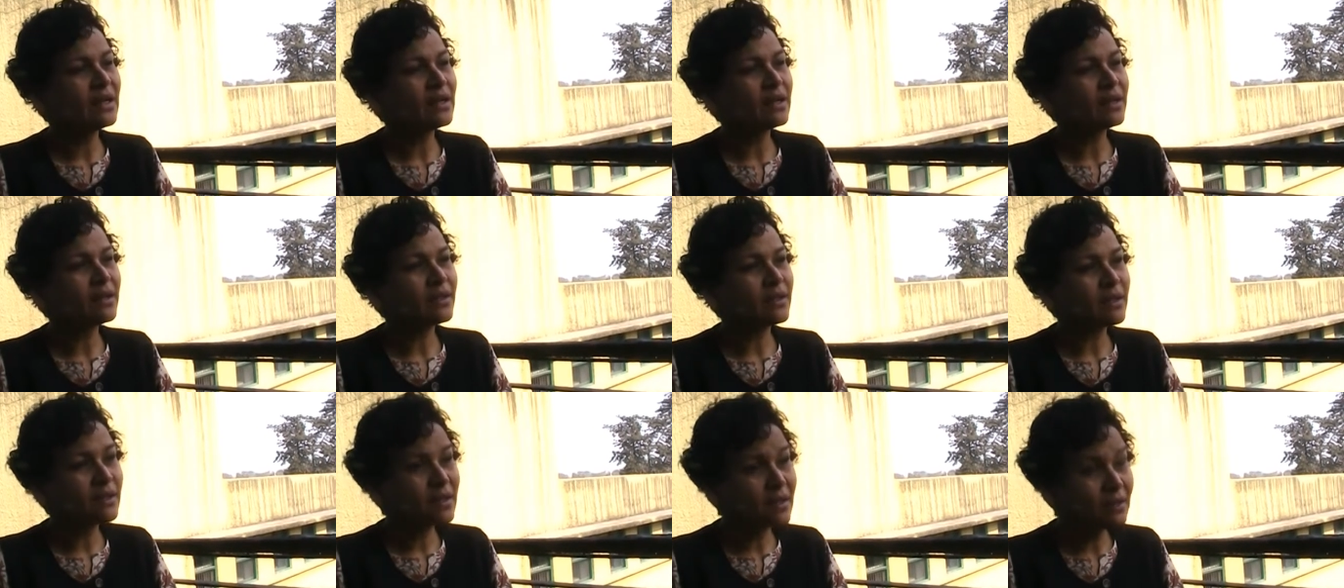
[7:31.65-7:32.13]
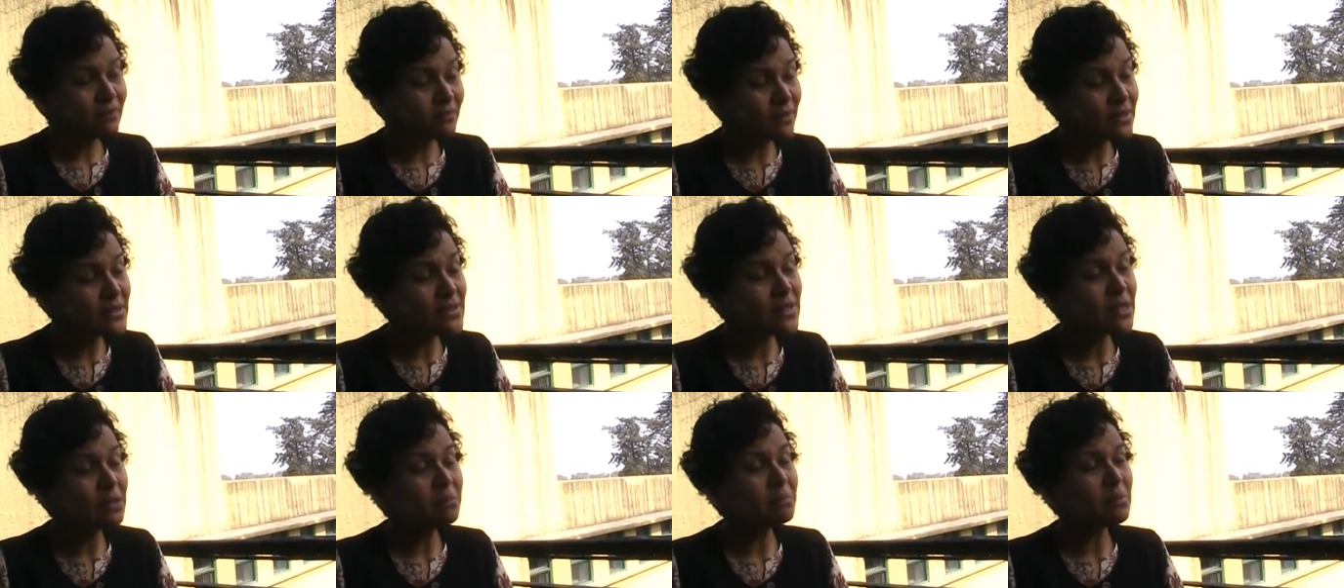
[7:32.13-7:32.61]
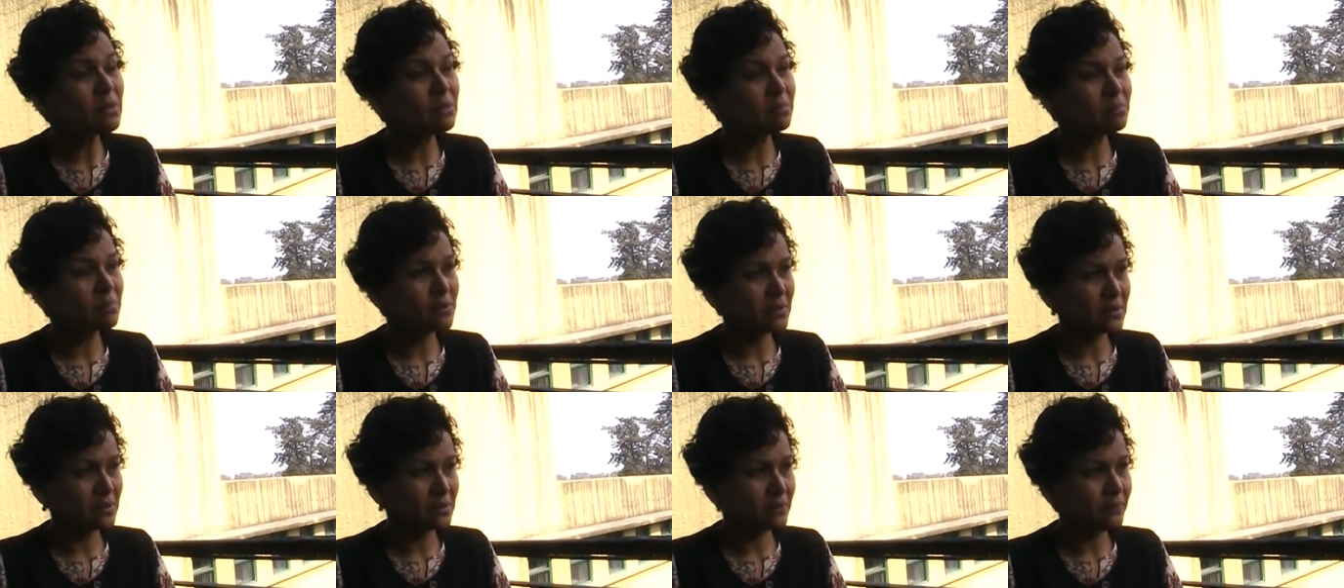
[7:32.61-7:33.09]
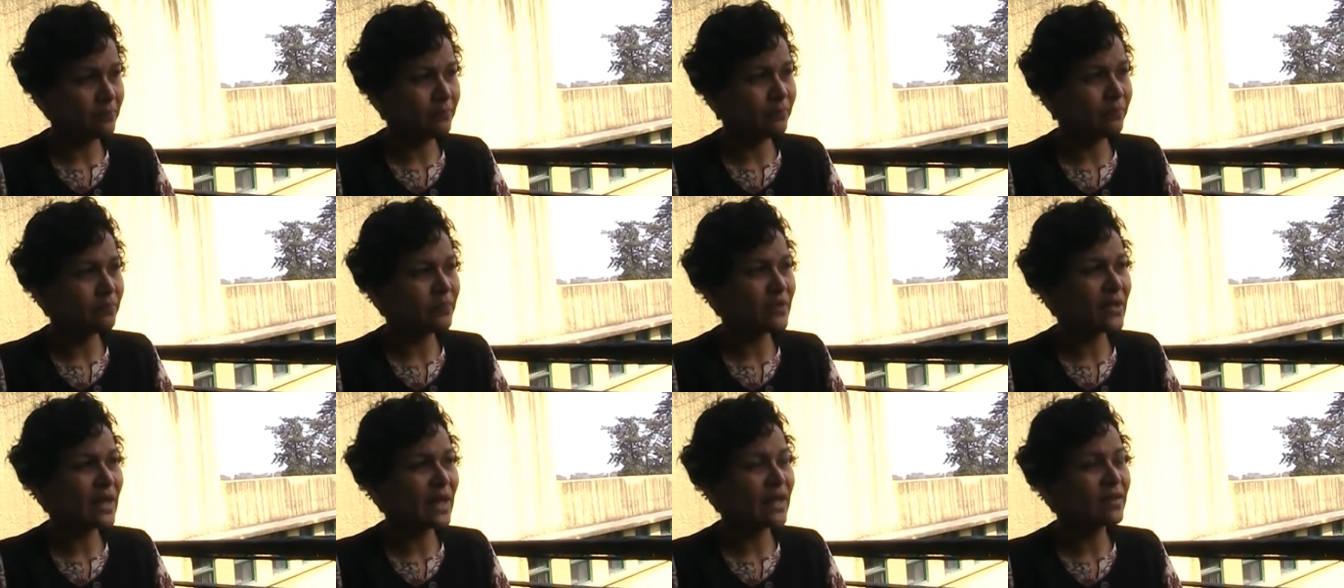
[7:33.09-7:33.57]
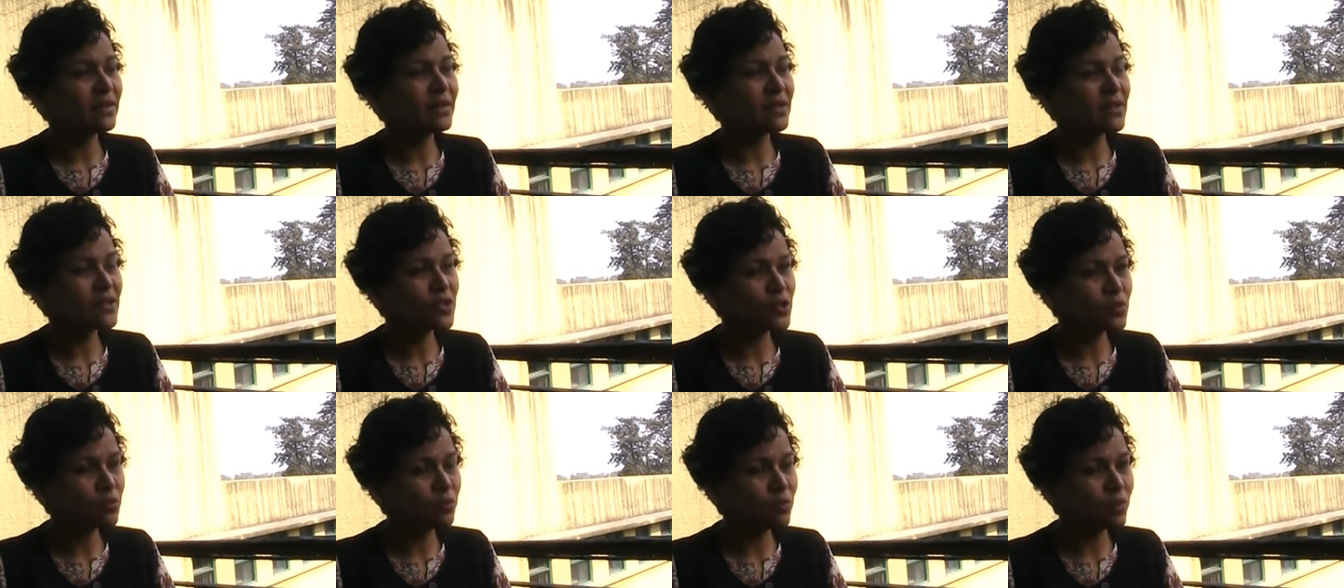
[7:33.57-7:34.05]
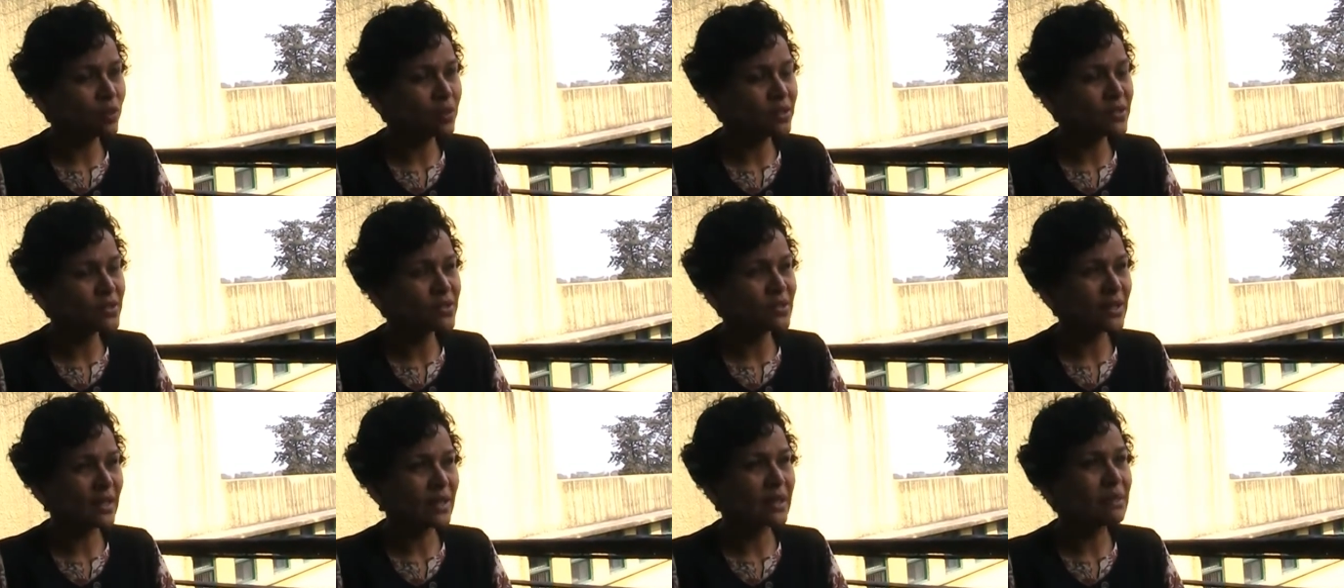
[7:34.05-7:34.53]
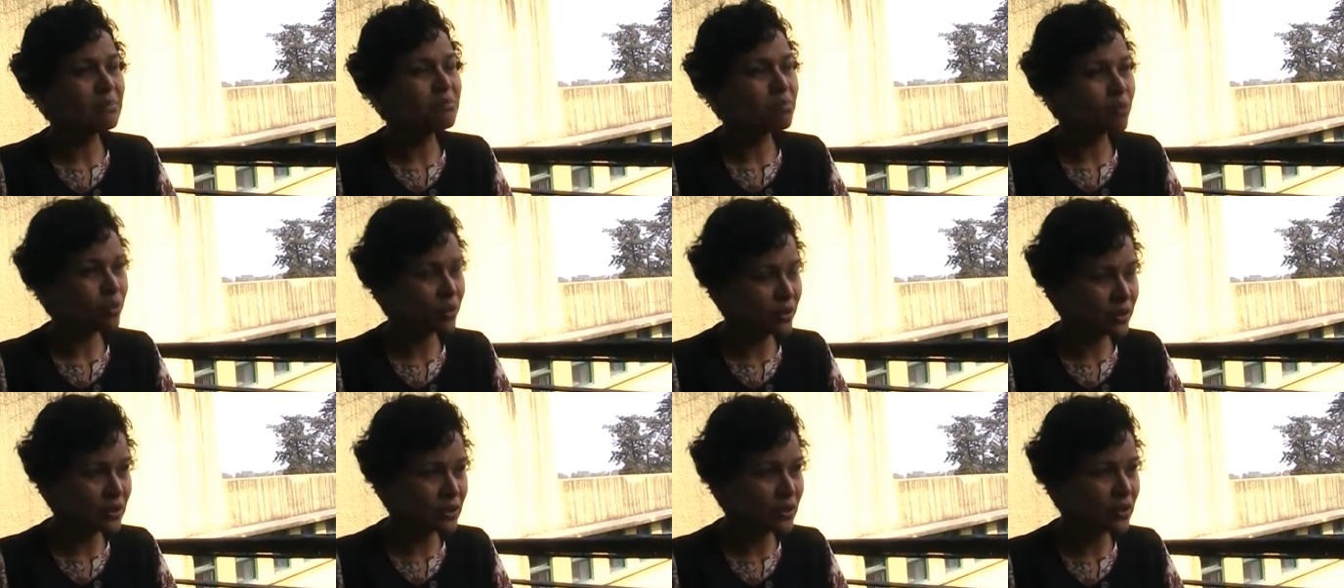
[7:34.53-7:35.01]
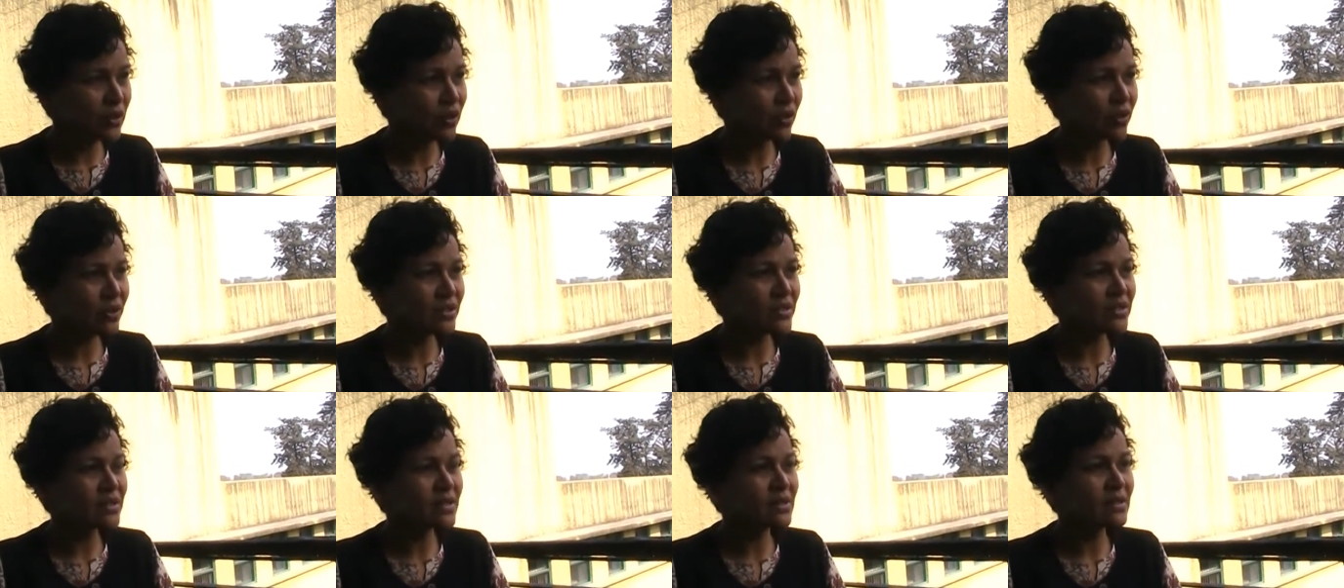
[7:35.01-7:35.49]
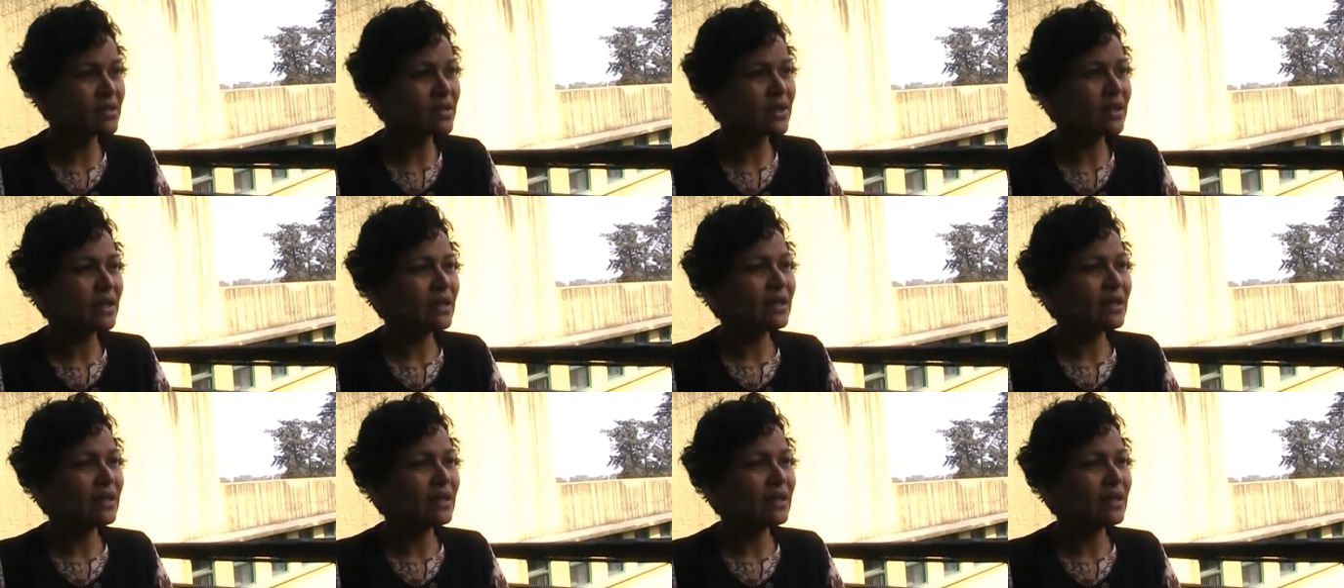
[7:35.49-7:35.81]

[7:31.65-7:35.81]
uh, convincing people that this was an important cause,